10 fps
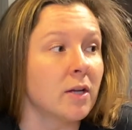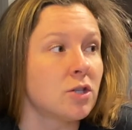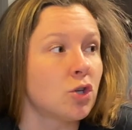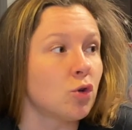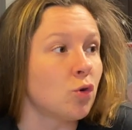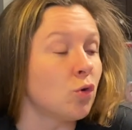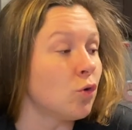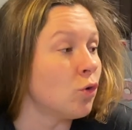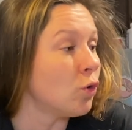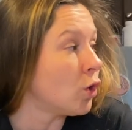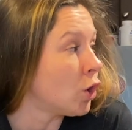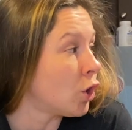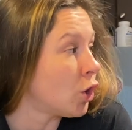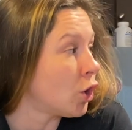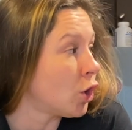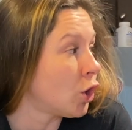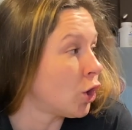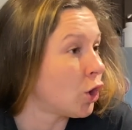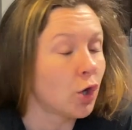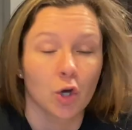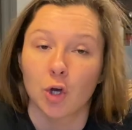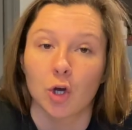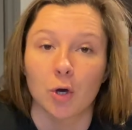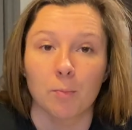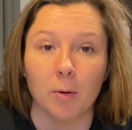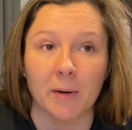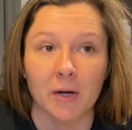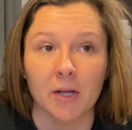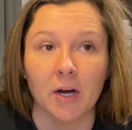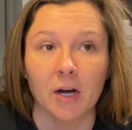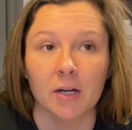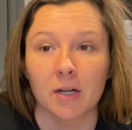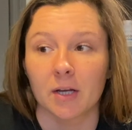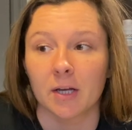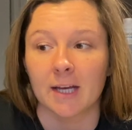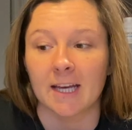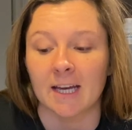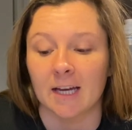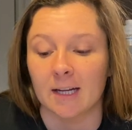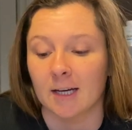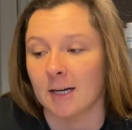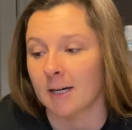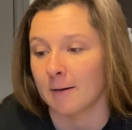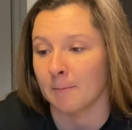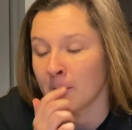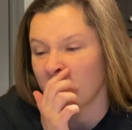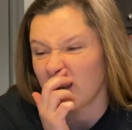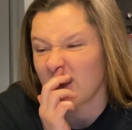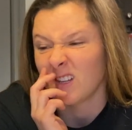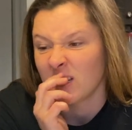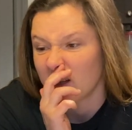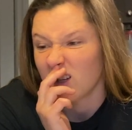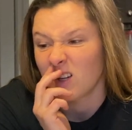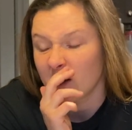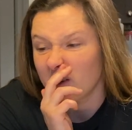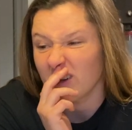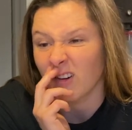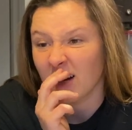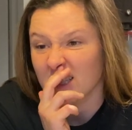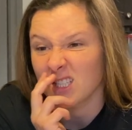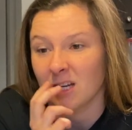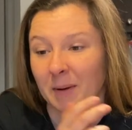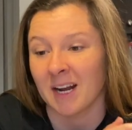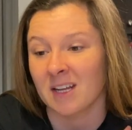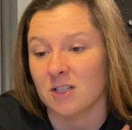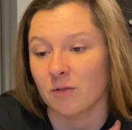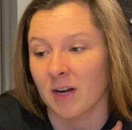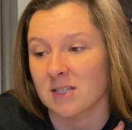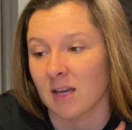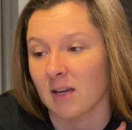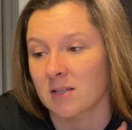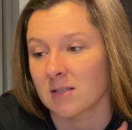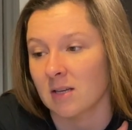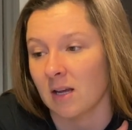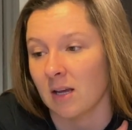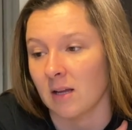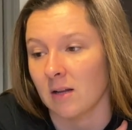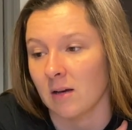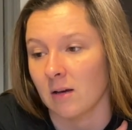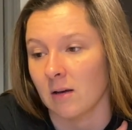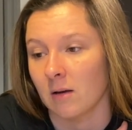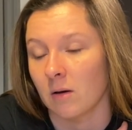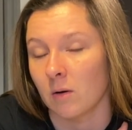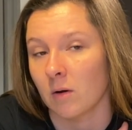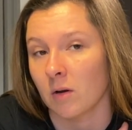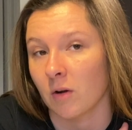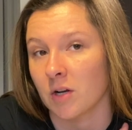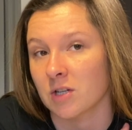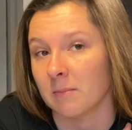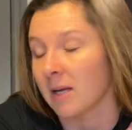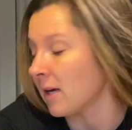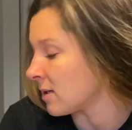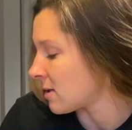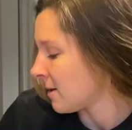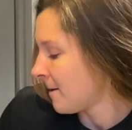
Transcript: to put my hoodie on and we're gonna walk to the gym. I gotta eat 2 rice cakes and I'm gonna crush some legs.